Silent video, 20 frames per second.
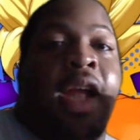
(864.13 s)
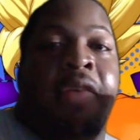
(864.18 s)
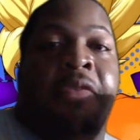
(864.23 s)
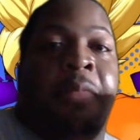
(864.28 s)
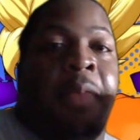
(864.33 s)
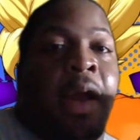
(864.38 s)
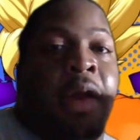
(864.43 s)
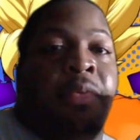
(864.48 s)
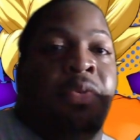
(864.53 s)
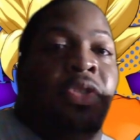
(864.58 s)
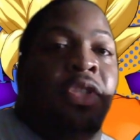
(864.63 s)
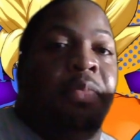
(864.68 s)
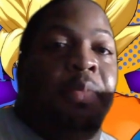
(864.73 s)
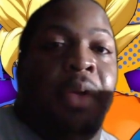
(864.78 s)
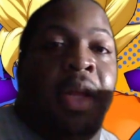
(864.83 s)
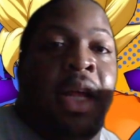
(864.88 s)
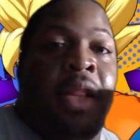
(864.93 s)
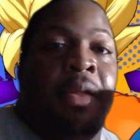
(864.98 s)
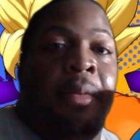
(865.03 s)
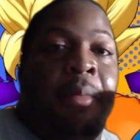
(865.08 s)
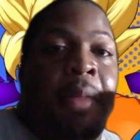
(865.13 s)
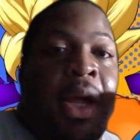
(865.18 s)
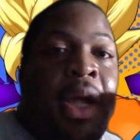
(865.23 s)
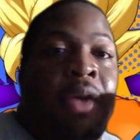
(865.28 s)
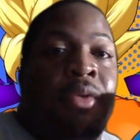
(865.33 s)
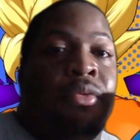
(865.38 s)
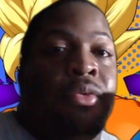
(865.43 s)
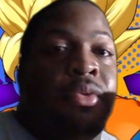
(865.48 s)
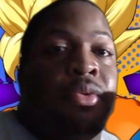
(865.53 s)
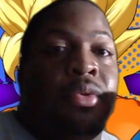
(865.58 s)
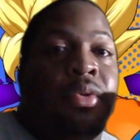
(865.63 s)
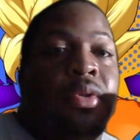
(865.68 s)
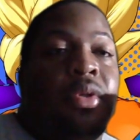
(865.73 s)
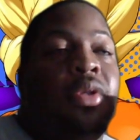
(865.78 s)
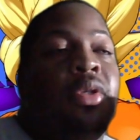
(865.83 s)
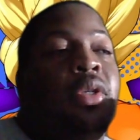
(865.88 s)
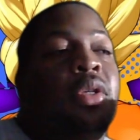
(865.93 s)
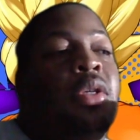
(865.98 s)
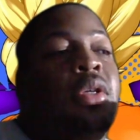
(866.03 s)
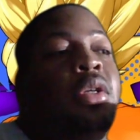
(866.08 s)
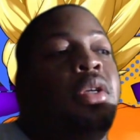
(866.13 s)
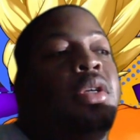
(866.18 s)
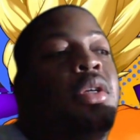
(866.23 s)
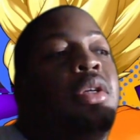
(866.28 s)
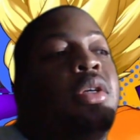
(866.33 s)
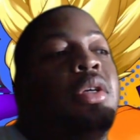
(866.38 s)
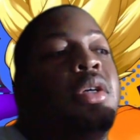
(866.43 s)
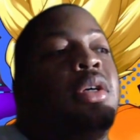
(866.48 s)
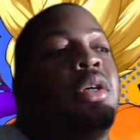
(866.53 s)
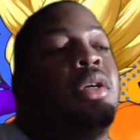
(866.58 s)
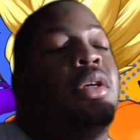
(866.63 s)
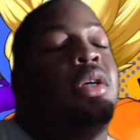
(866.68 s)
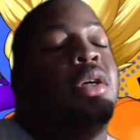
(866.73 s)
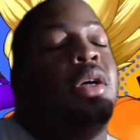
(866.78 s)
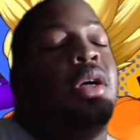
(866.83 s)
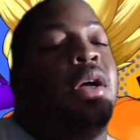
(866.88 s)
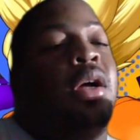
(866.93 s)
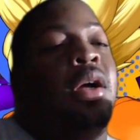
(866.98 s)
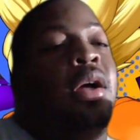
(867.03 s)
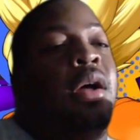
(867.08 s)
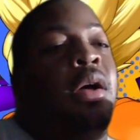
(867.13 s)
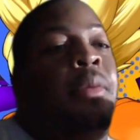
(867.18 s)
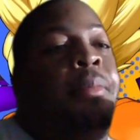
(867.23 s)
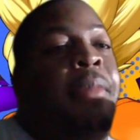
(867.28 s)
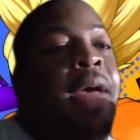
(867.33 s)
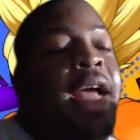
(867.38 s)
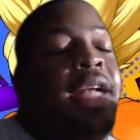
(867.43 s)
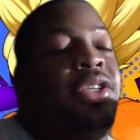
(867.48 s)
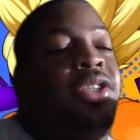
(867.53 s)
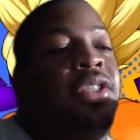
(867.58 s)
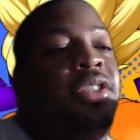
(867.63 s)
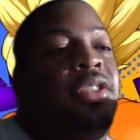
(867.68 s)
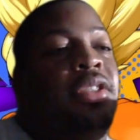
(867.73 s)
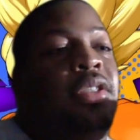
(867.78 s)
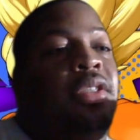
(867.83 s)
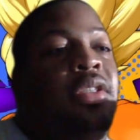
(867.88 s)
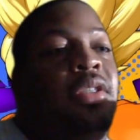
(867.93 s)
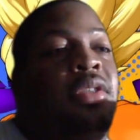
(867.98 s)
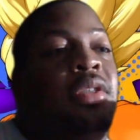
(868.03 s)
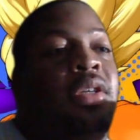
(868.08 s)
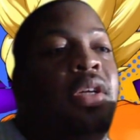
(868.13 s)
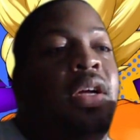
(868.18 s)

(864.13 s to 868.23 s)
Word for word: Everybody was just playing the main rule uh, matches.